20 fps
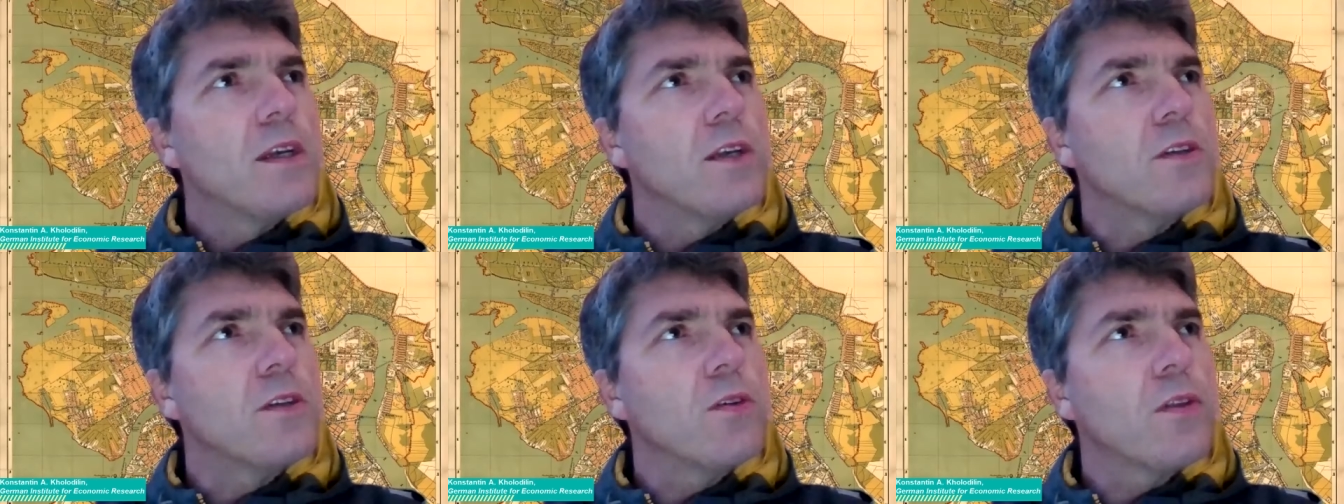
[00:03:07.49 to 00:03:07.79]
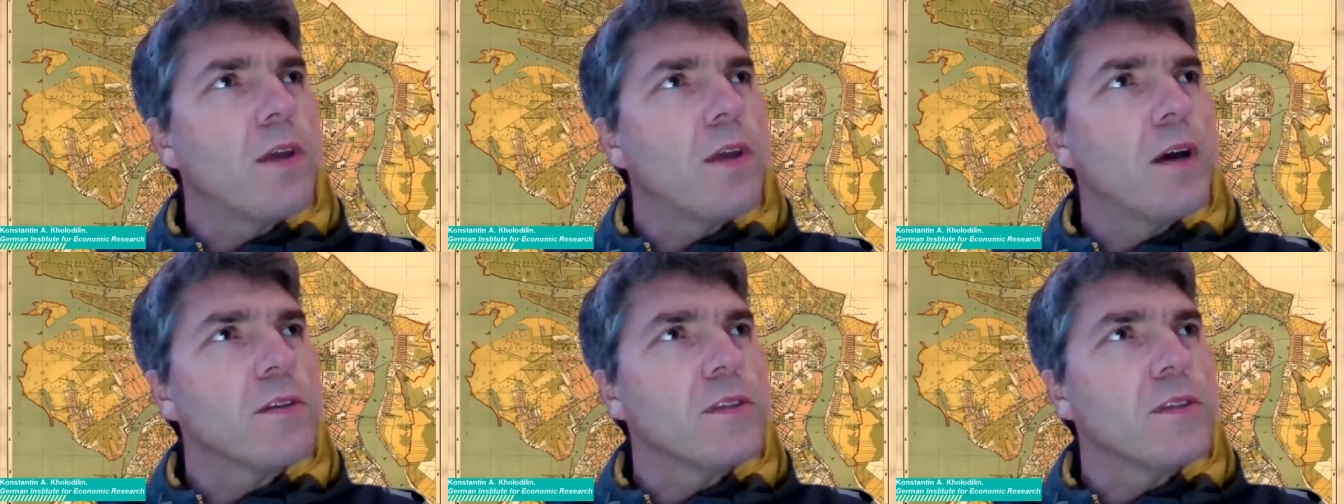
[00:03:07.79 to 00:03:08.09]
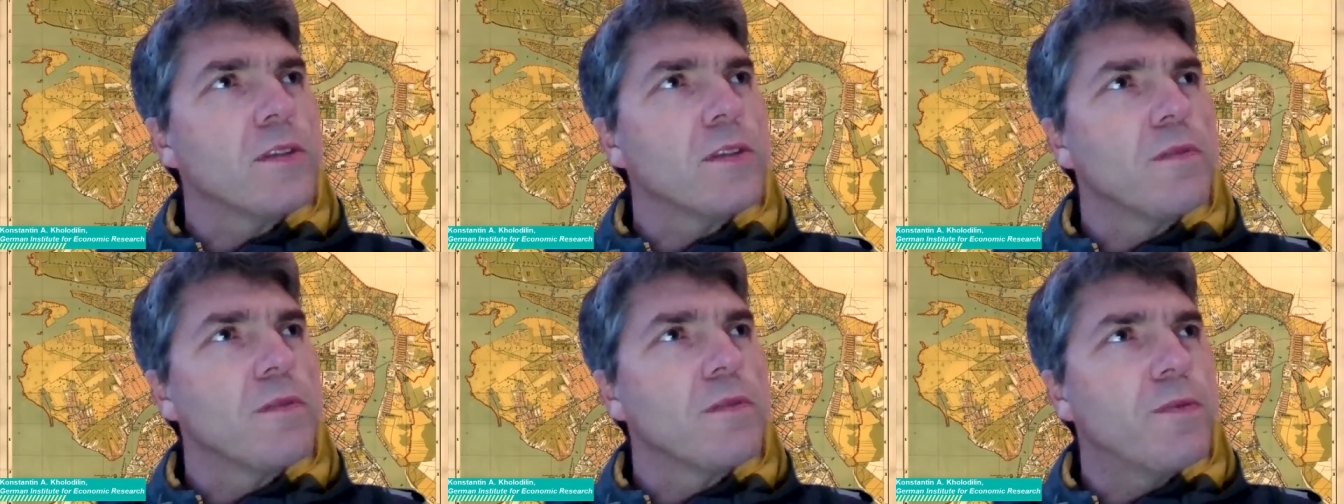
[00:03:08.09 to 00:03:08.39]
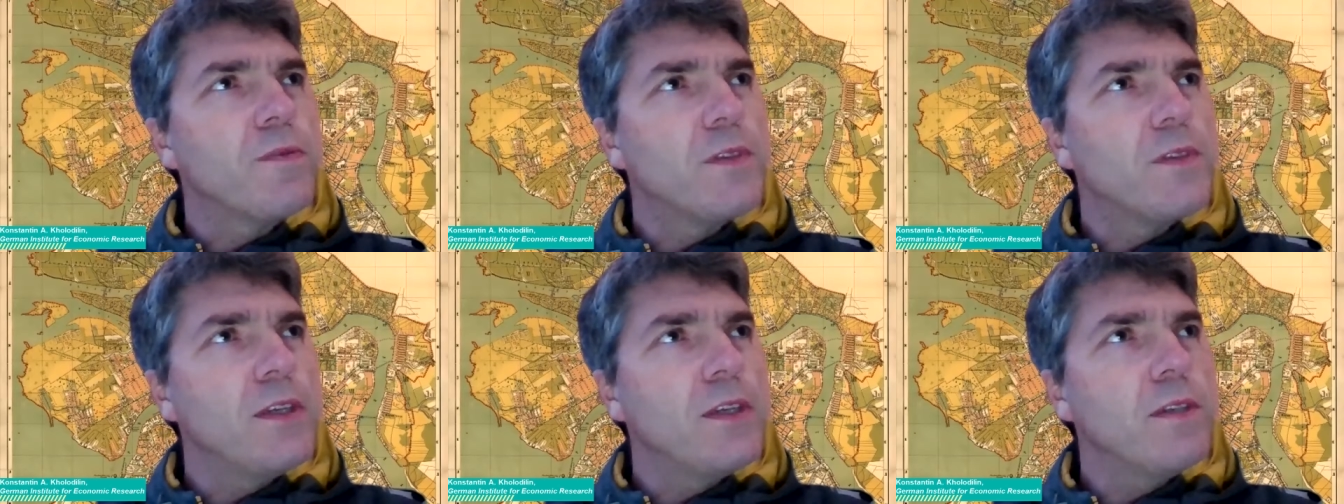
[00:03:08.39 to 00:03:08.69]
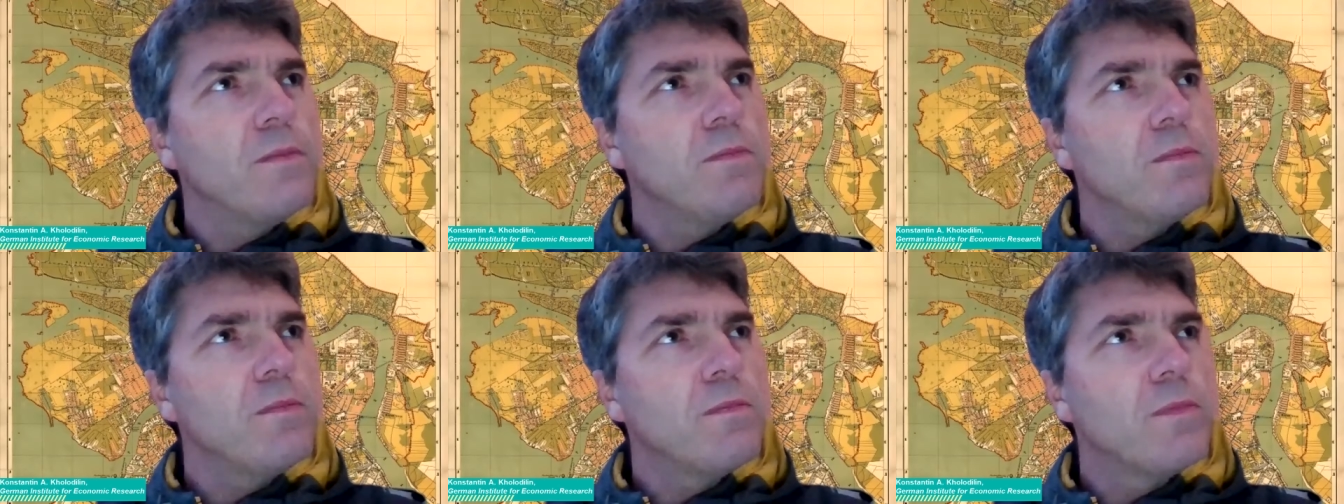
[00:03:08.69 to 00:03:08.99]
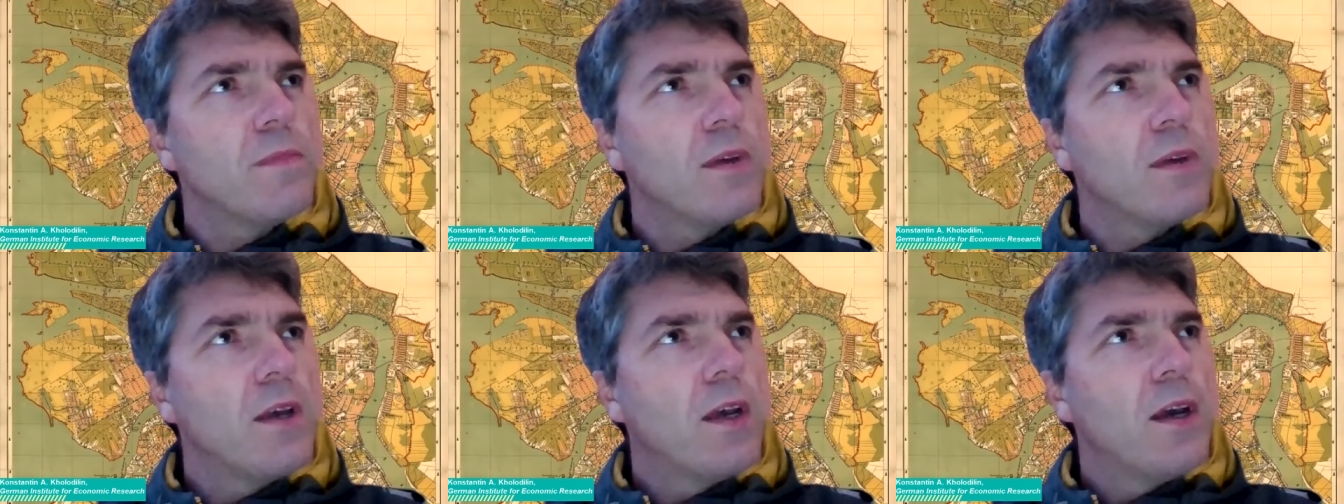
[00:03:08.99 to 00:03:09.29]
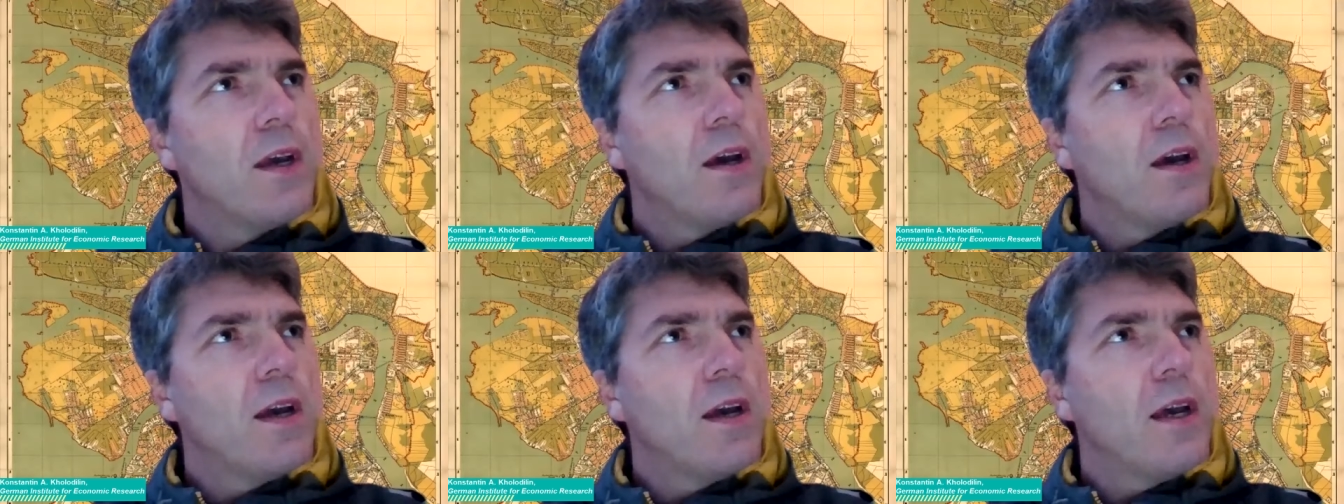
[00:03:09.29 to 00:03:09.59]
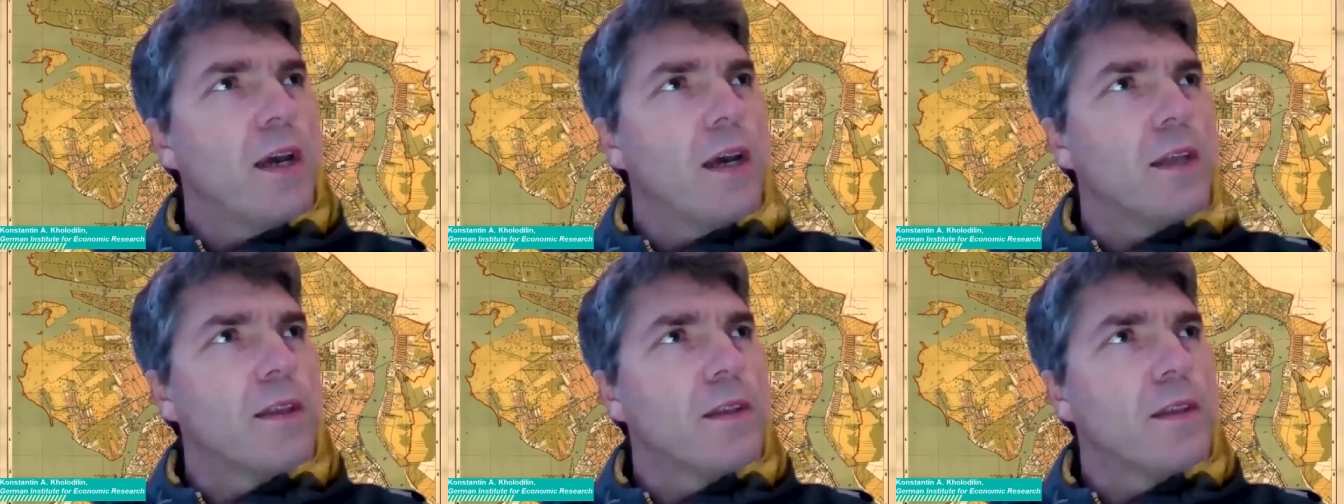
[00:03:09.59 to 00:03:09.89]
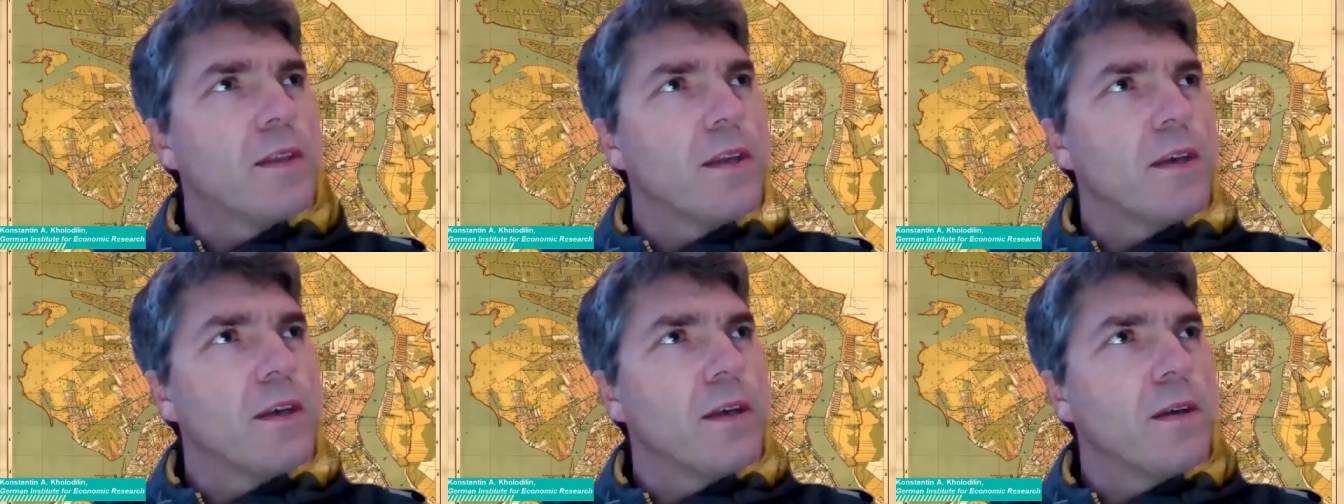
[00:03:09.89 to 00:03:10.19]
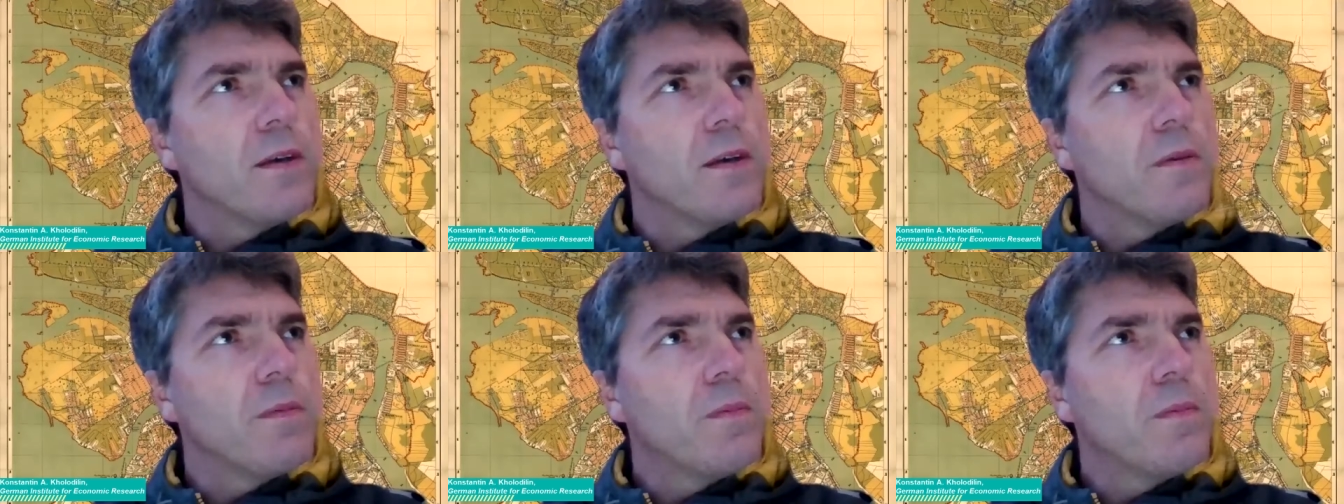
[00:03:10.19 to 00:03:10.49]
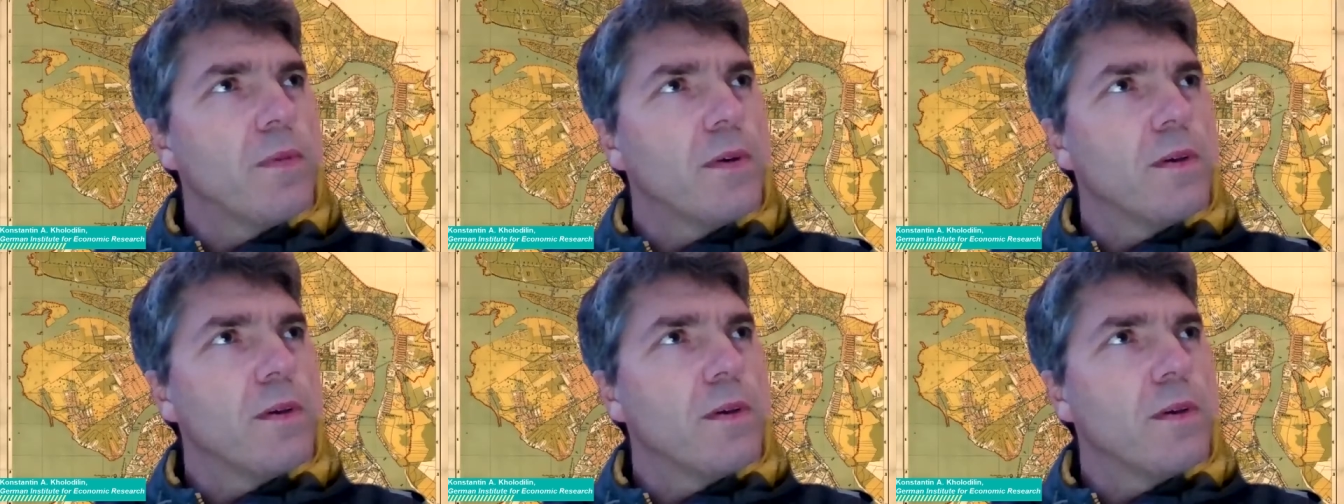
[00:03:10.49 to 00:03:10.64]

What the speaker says: in 2015, at the